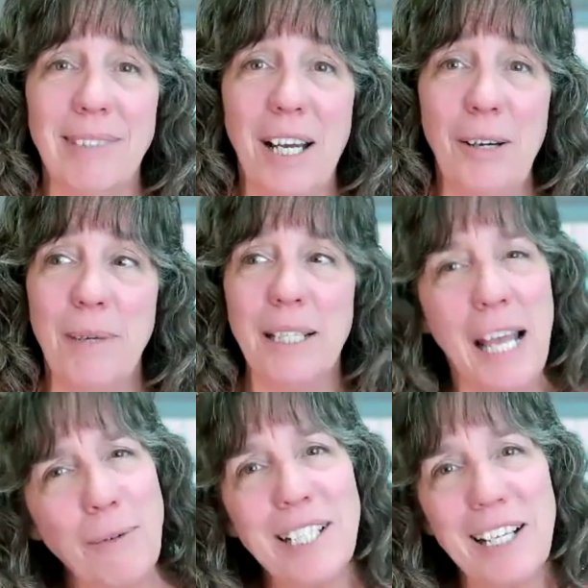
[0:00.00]
Um, and
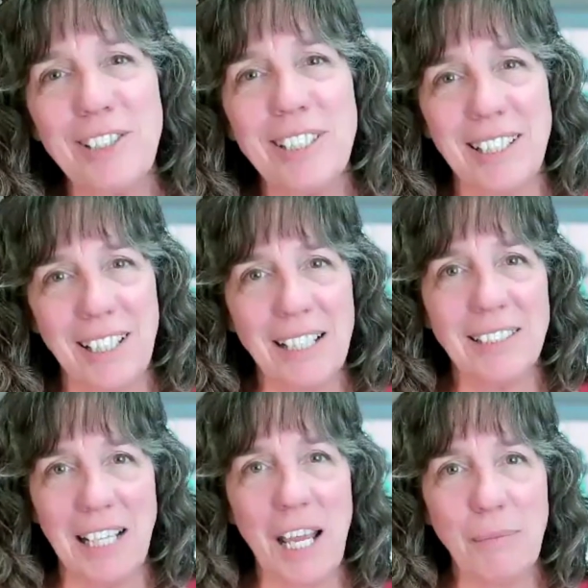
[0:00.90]
that was actually the
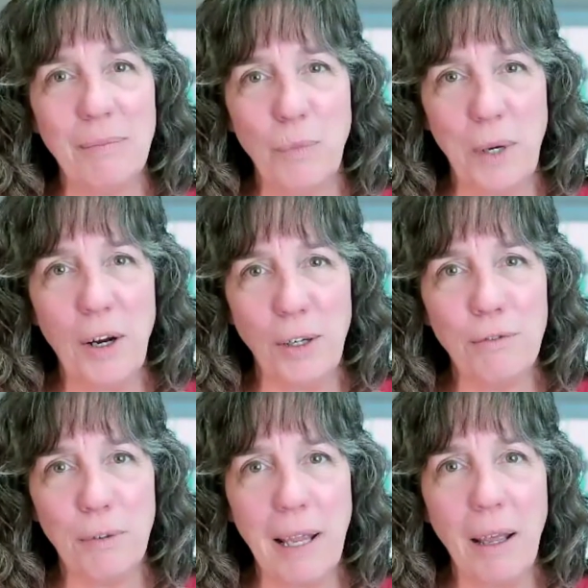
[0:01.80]
last time we
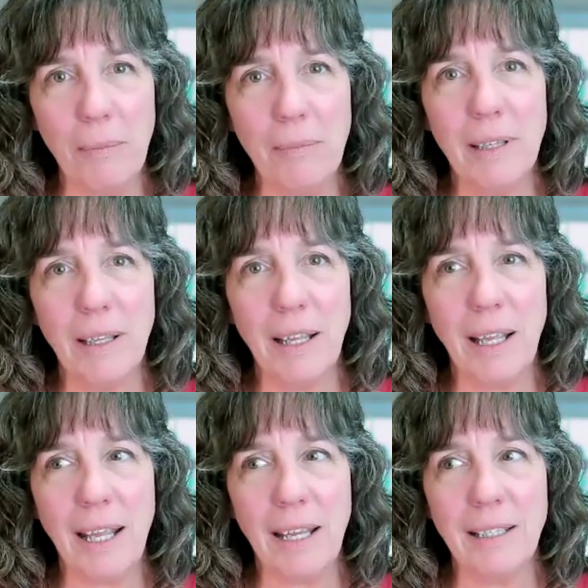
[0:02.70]
heard from him.
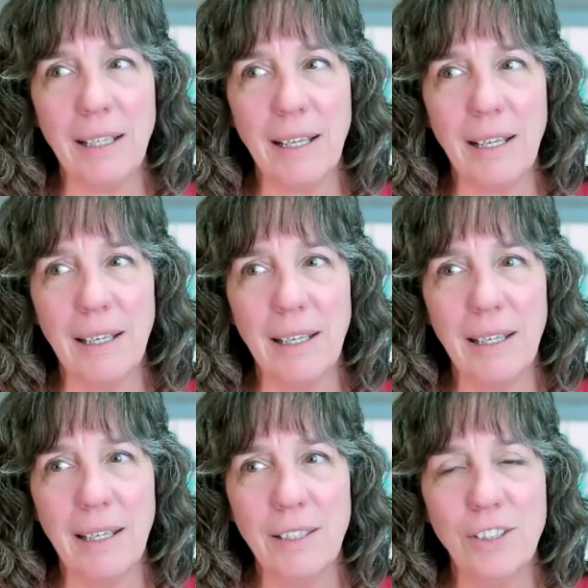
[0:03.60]
And
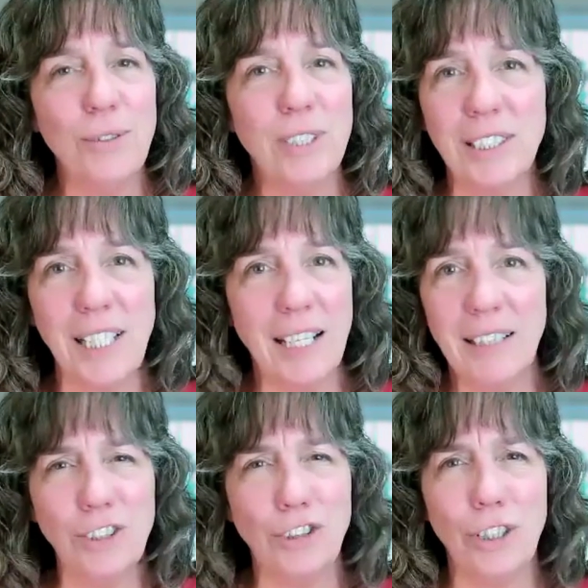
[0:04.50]
to this day,
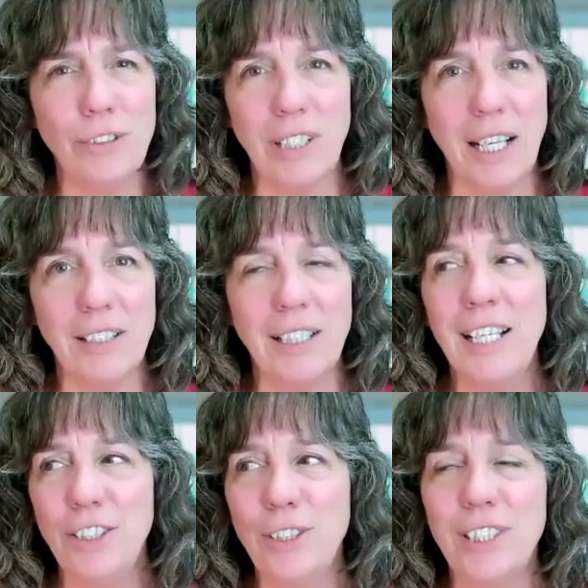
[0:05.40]
this is years later,
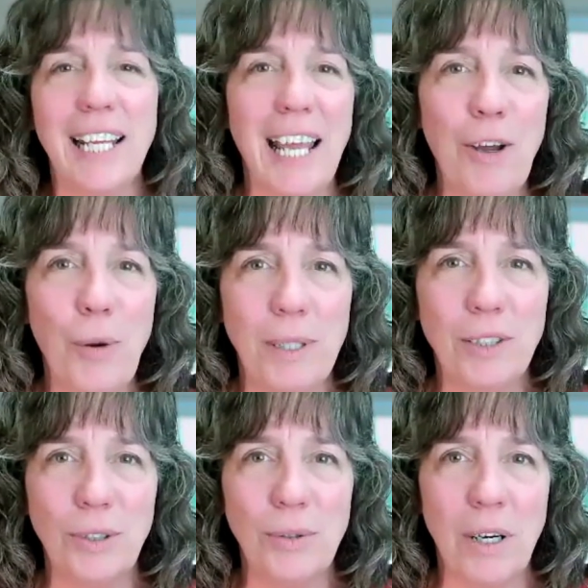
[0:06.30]
to this day, I hope
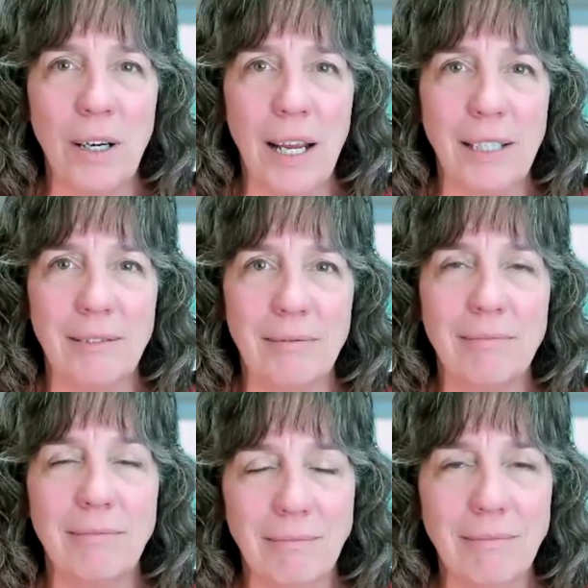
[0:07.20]
he's doing all right.
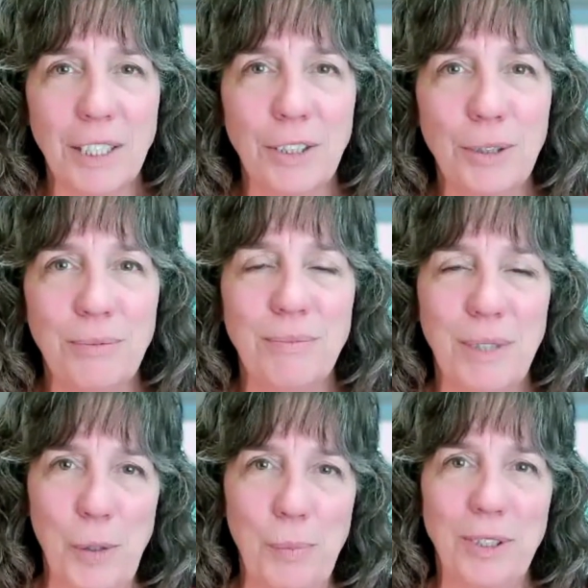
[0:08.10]
I do.
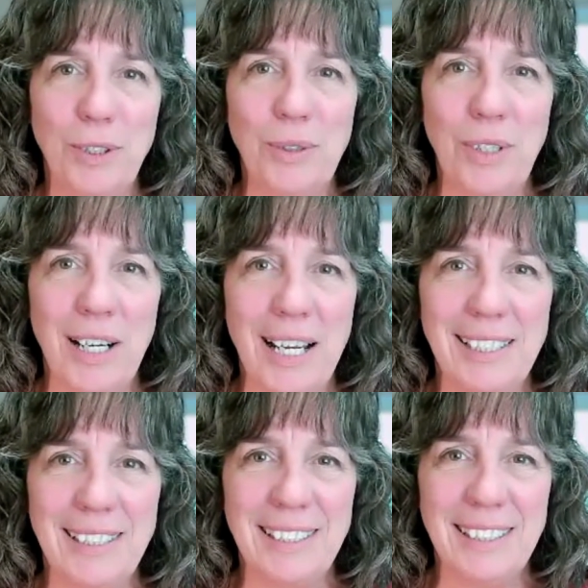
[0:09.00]
I hope he's doing all
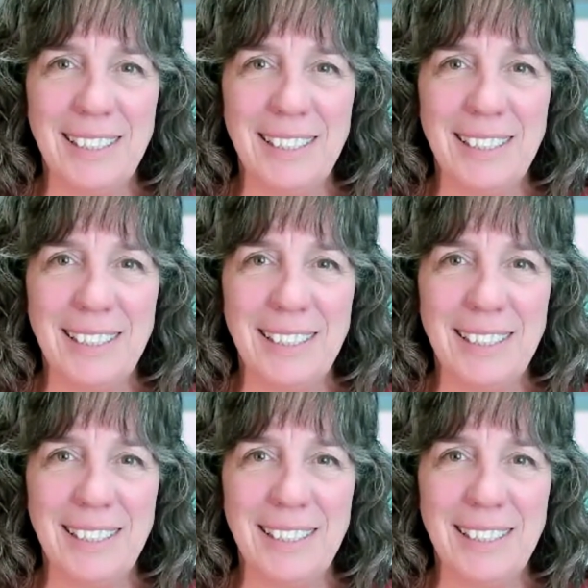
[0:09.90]
right.